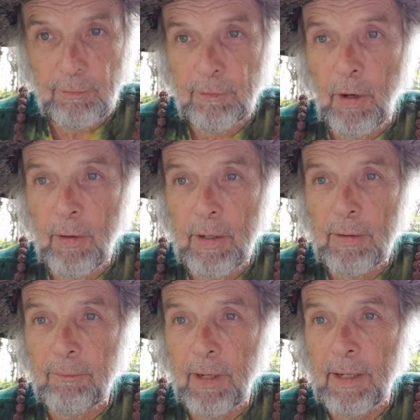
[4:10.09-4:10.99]
So
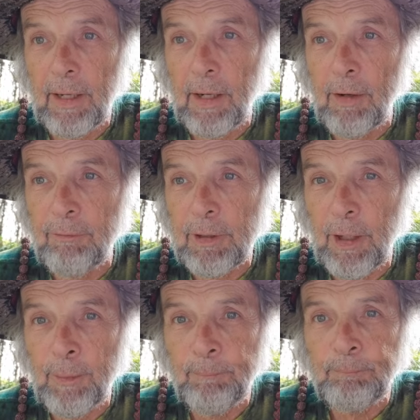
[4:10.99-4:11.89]
anyway, off we
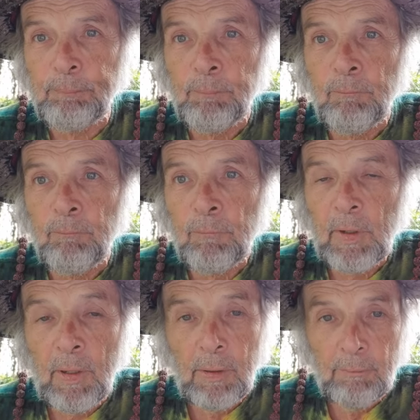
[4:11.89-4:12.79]
go.
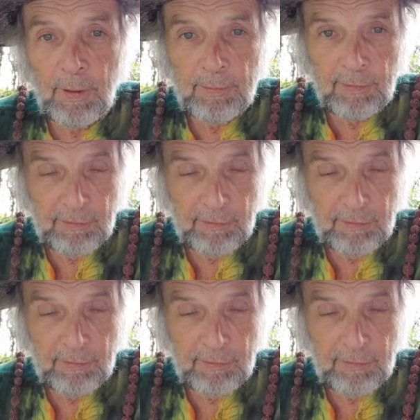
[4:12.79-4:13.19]
Bundle of